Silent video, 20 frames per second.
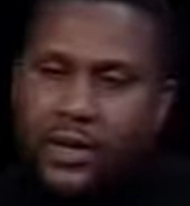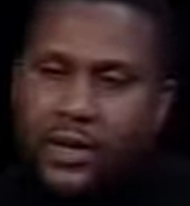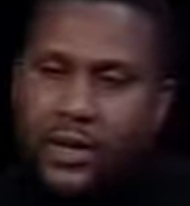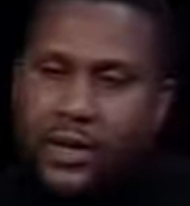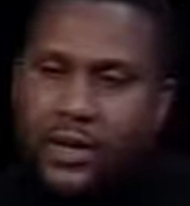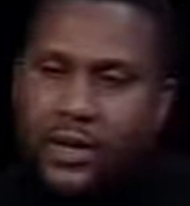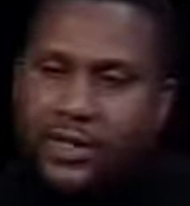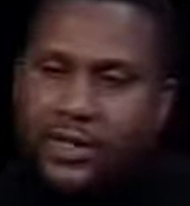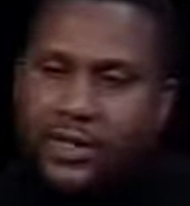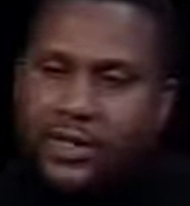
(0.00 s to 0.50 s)

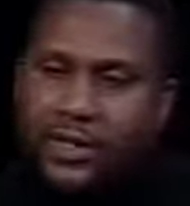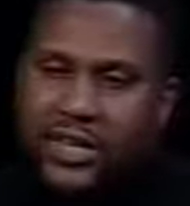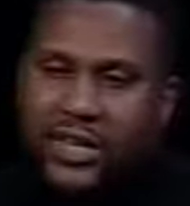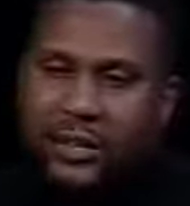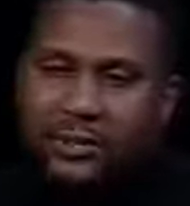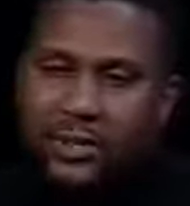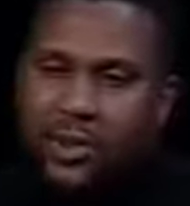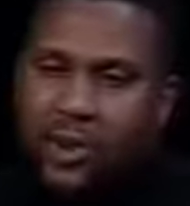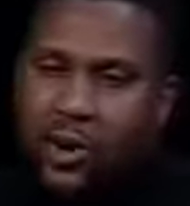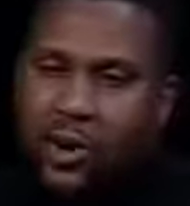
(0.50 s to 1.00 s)
Uh, she said to
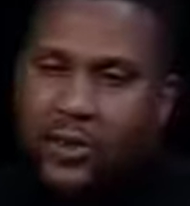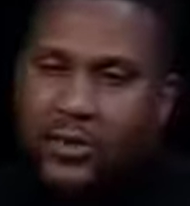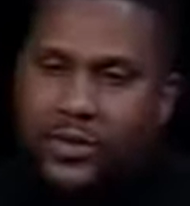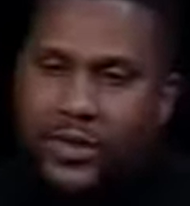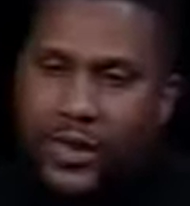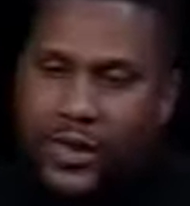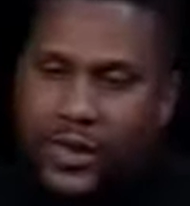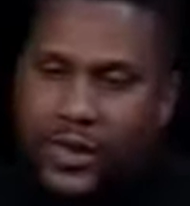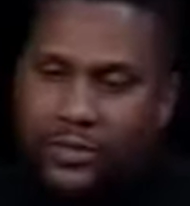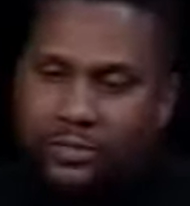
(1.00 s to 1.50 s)
me all the
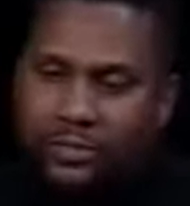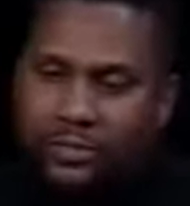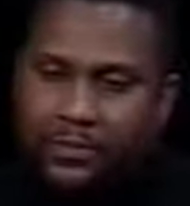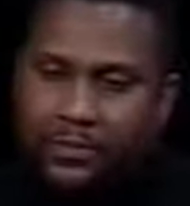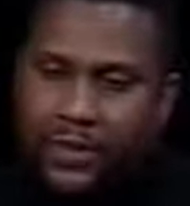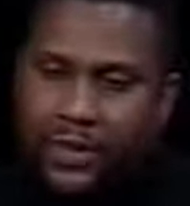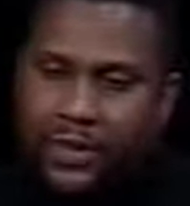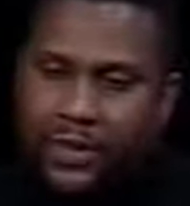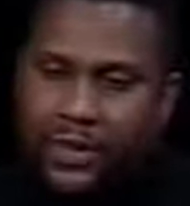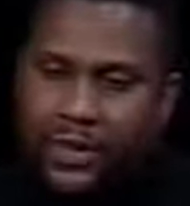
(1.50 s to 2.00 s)
time,
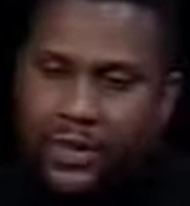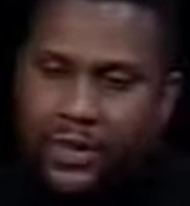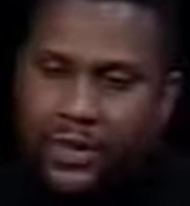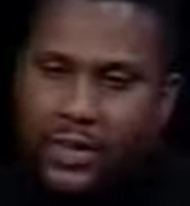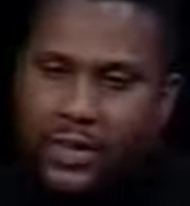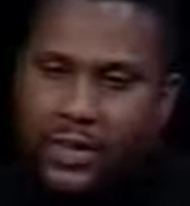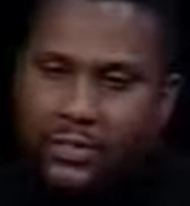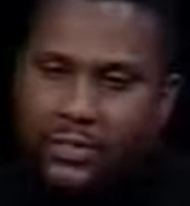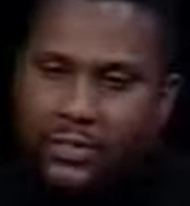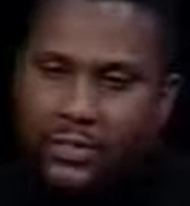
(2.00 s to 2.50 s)

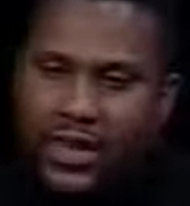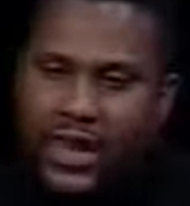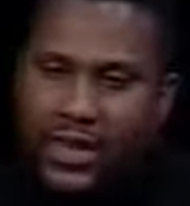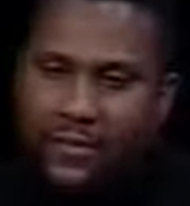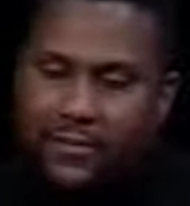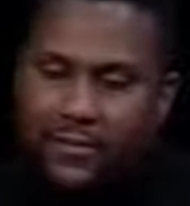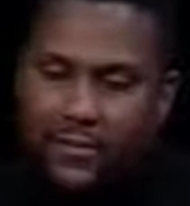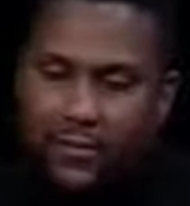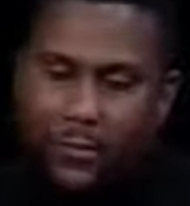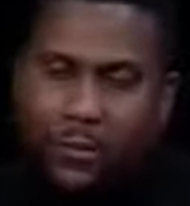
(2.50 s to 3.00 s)
uh,
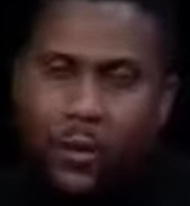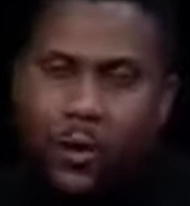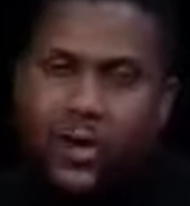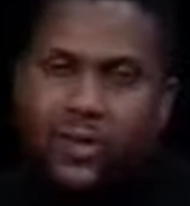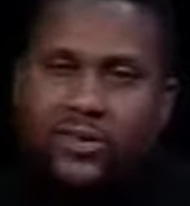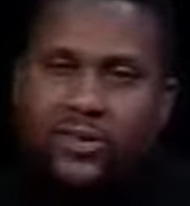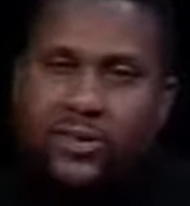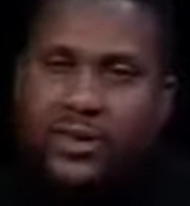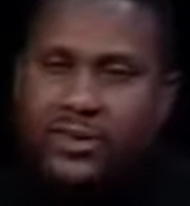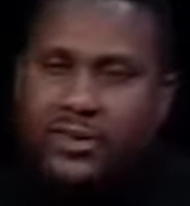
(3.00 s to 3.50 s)
Tavis,
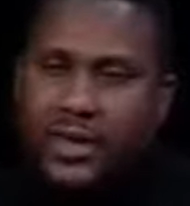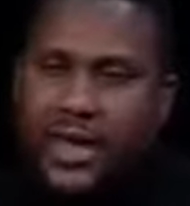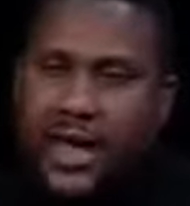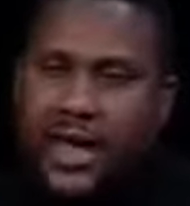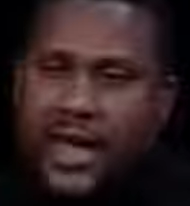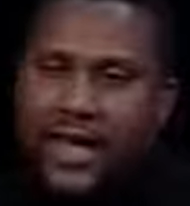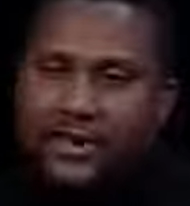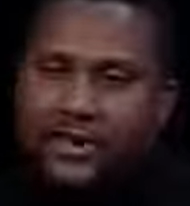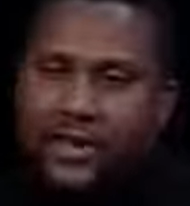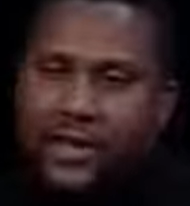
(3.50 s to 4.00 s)
once a
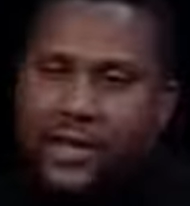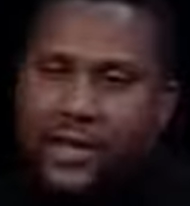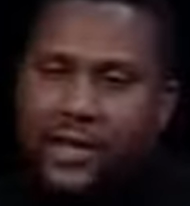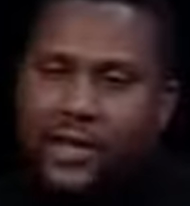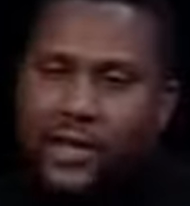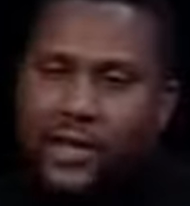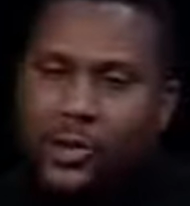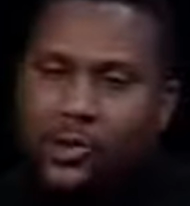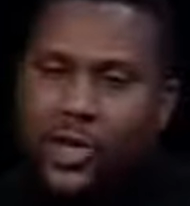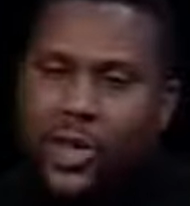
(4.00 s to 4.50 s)
task
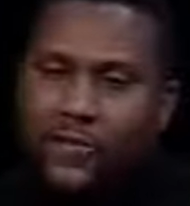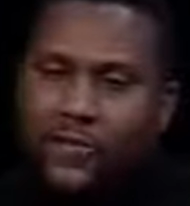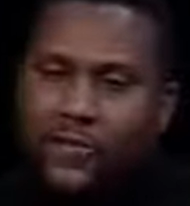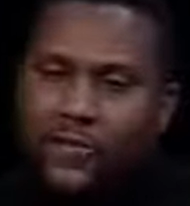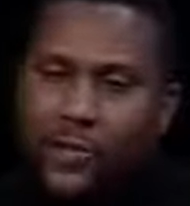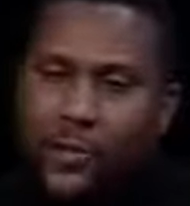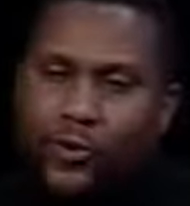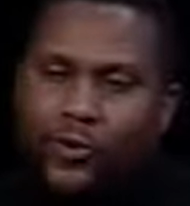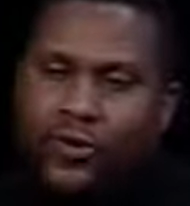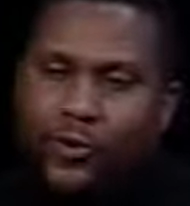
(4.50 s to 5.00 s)
you have
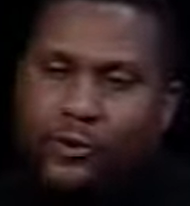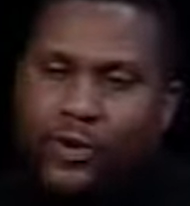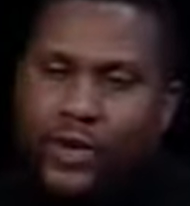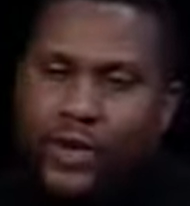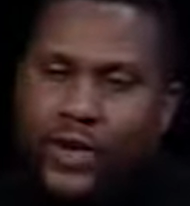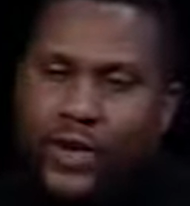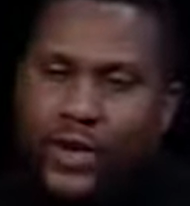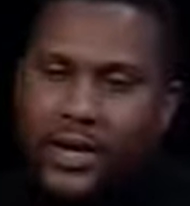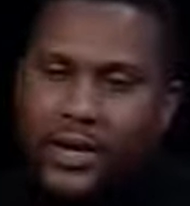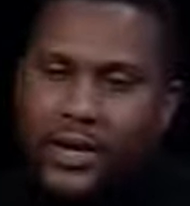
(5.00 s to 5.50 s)
first
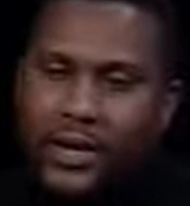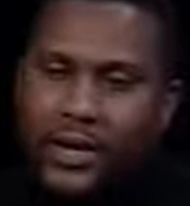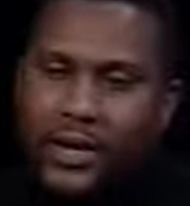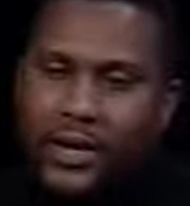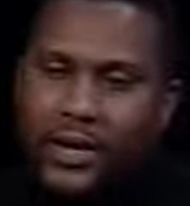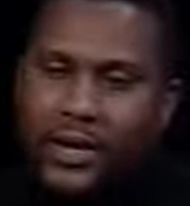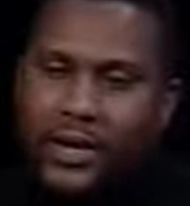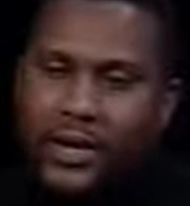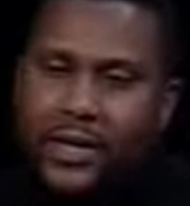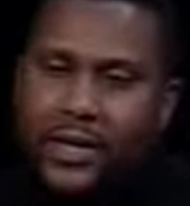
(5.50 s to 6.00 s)
begun,
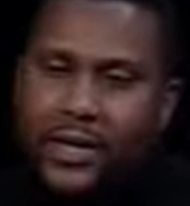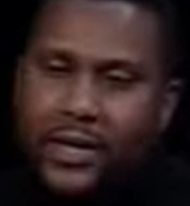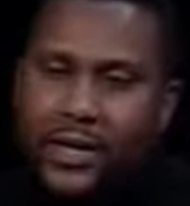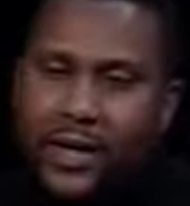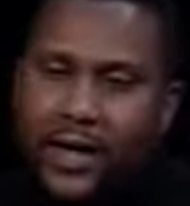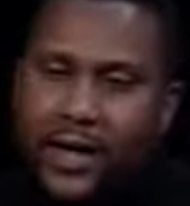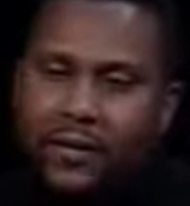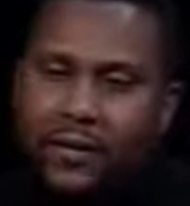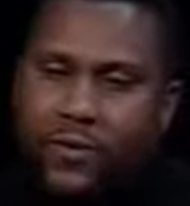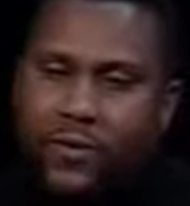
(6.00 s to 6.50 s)

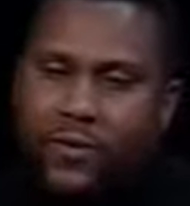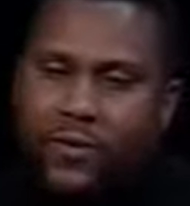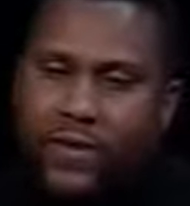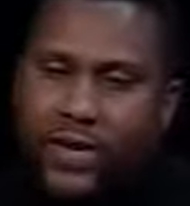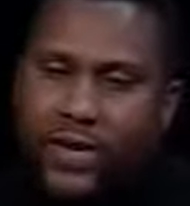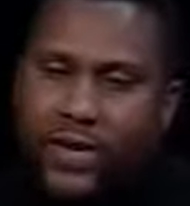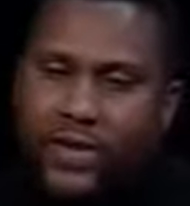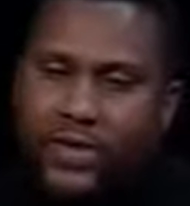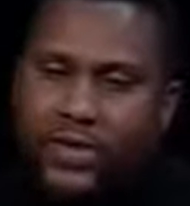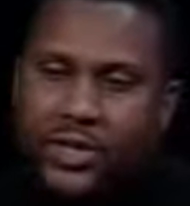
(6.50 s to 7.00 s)
never
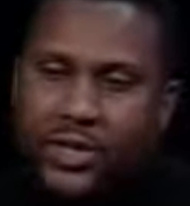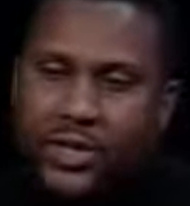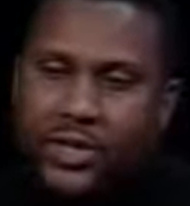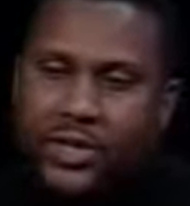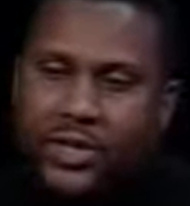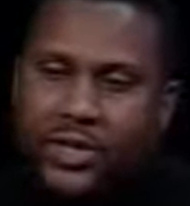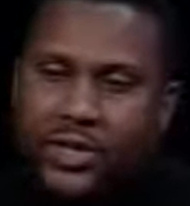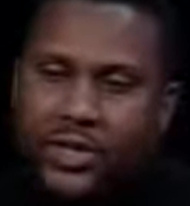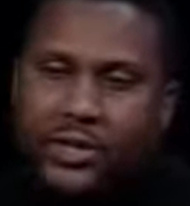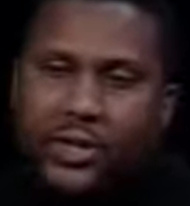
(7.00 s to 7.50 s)
finish
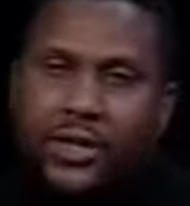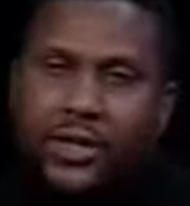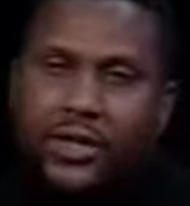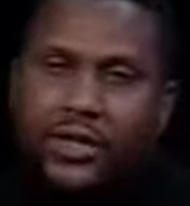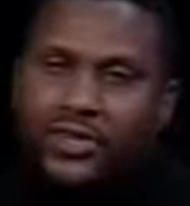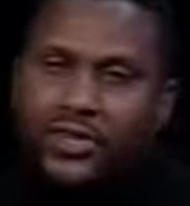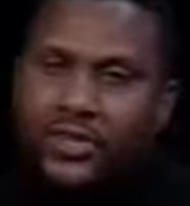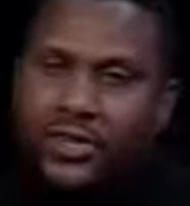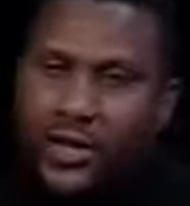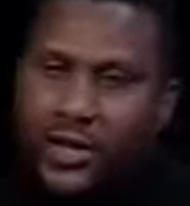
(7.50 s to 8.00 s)
until it
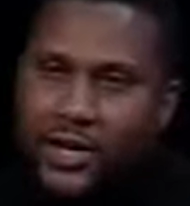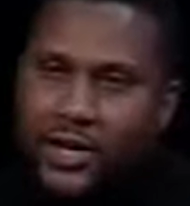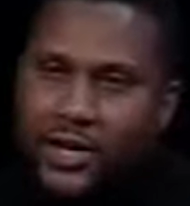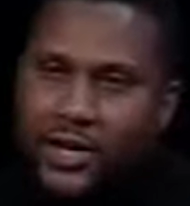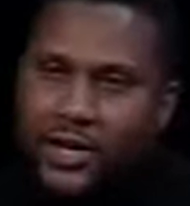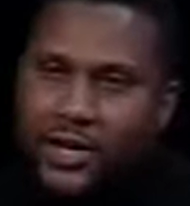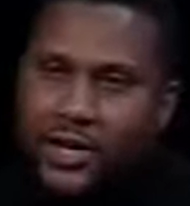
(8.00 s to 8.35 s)
is done.